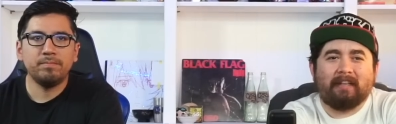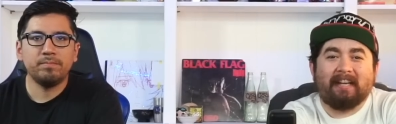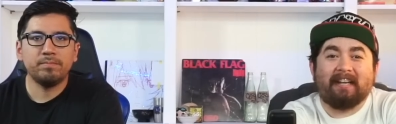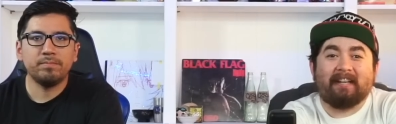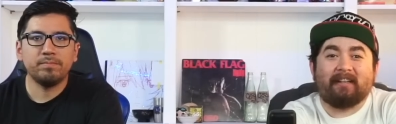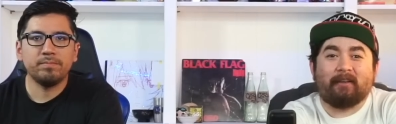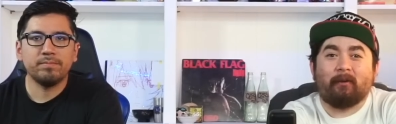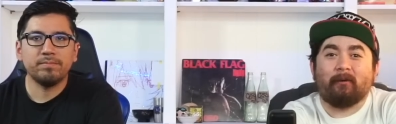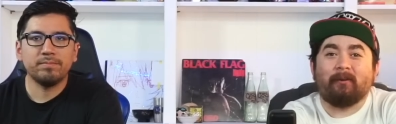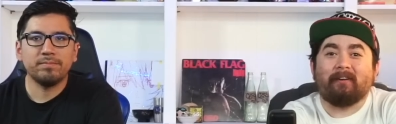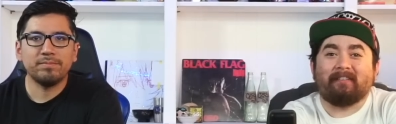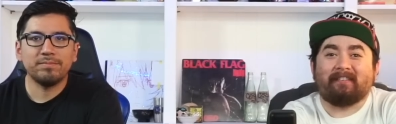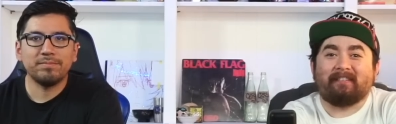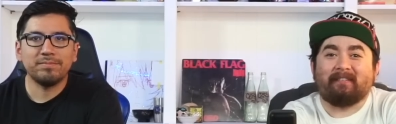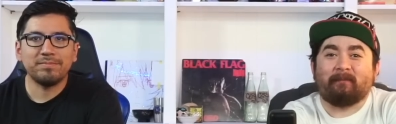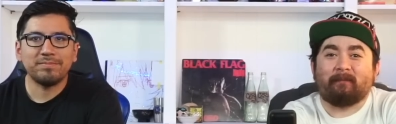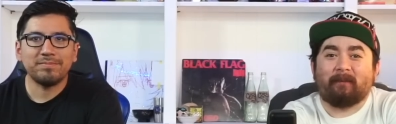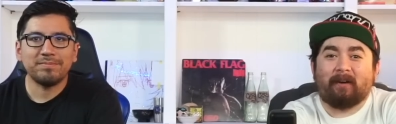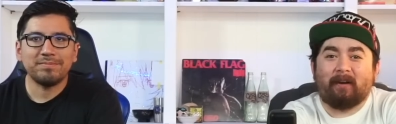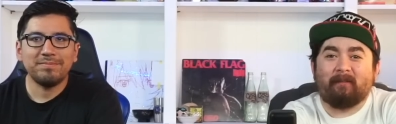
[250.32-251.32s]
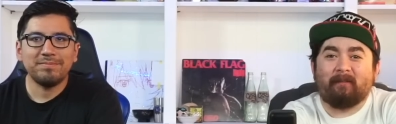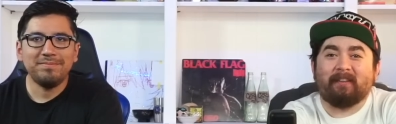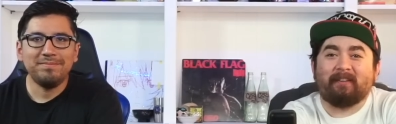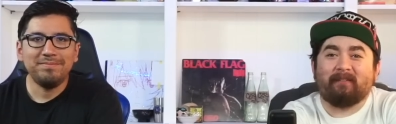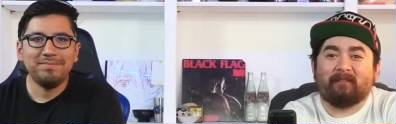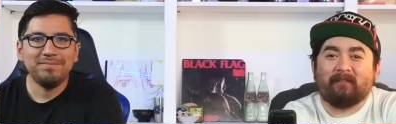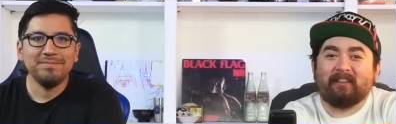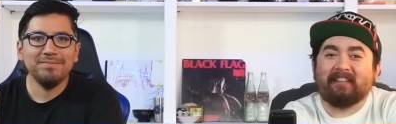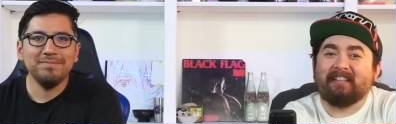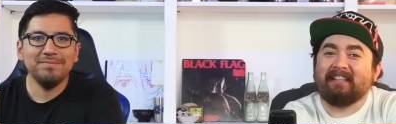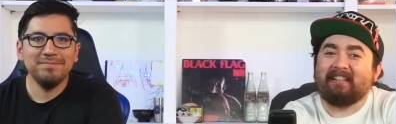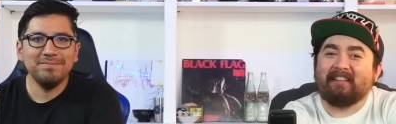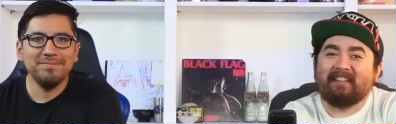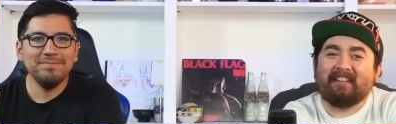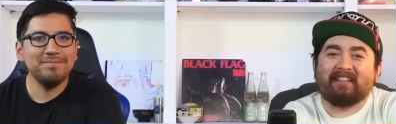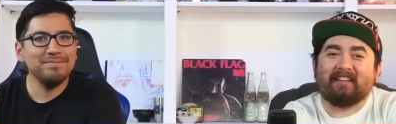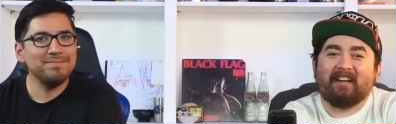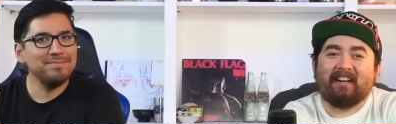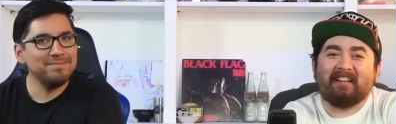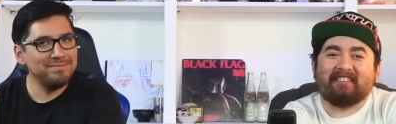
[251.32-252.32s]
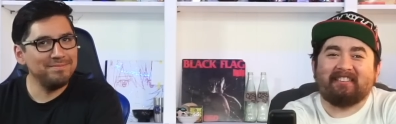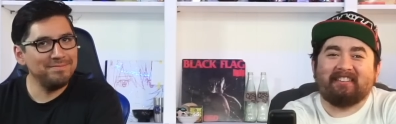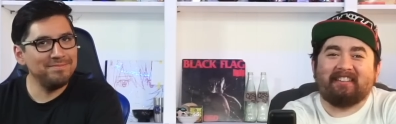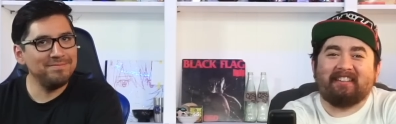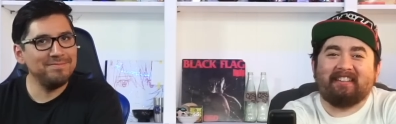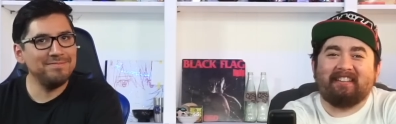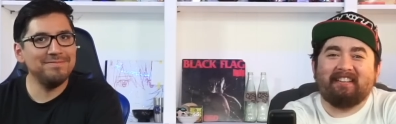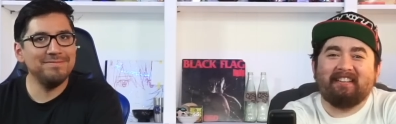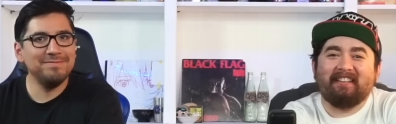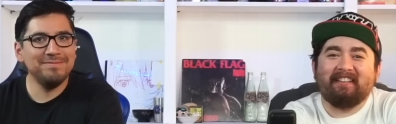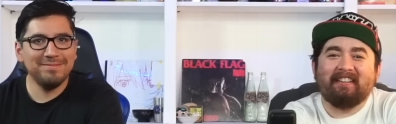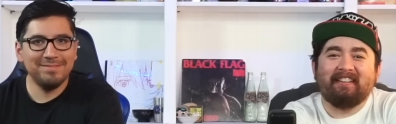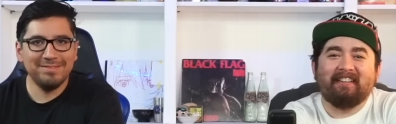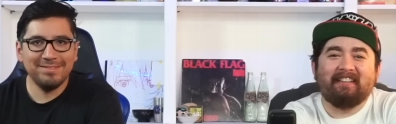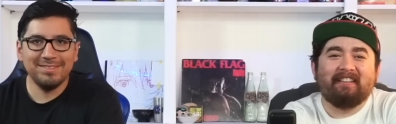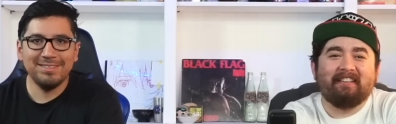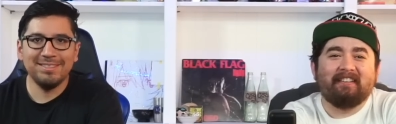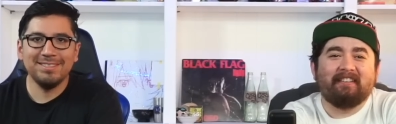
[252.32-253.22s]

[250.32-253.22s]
Speaker 1: Yeah, Yor's is probably really good at dodging. Mm -hmm.